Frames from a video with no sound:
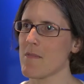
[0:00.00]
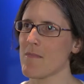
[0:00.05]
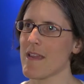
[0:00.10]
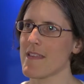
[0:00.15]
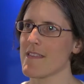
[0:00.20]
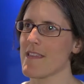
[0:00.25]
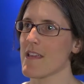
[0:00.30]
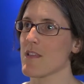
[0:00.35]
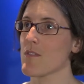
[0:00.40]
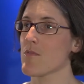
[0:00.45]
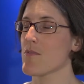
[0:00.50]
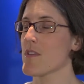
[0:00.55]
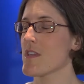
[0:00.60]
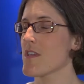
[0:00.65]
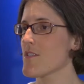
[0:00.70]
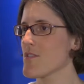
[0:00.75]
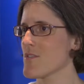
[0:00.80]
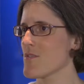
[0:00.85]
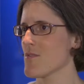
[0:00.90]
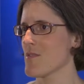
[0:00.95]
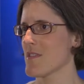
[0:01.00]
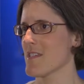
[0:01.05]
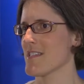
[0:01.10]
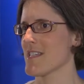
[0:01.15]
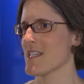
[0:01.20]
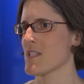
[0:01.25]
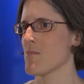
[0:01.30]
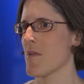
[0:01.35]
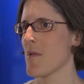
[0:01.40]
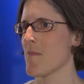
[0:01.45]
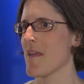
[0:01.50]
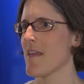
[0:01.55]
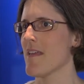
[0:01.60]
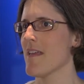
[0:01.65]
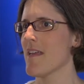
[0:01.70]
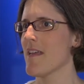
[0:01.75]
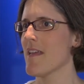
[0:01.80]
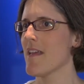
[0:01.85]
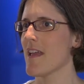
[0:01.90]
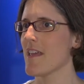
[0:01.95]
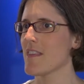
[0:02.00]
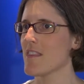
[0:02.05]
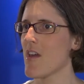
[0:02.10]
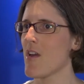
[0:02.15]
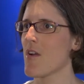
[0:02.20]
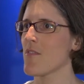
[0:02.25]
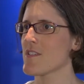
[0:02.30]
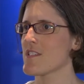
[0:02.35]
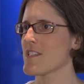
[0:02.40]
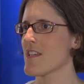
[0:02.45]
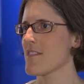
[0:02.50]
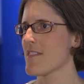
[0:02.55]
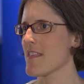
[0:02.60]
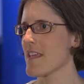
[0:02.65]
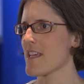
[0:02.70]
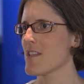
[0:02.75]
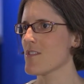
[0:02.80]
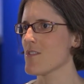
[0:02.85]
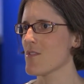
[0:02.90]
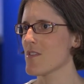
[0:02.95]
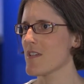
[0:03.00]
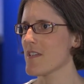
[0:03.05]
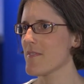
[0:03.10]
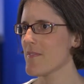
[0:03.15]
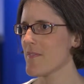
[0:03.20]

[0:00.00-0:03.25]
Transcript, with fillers: it might take three years to do this experiment, and all of a sudden they could do it.